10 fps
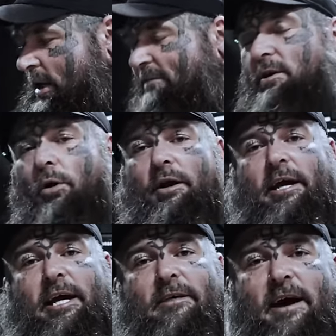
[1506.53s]
if you want to
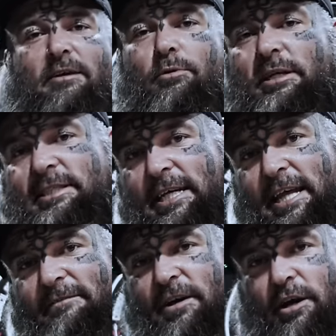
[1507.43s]
hear that, you want to see
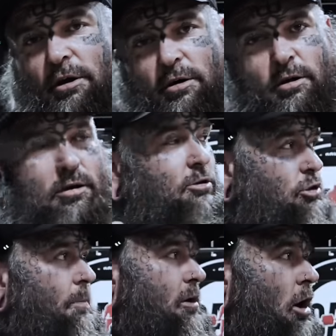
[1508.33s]
that video,
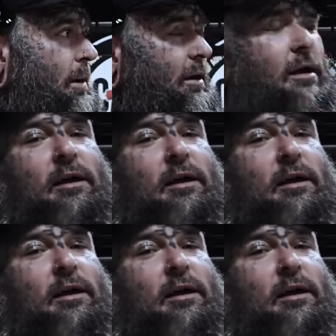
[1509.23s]
drop a comment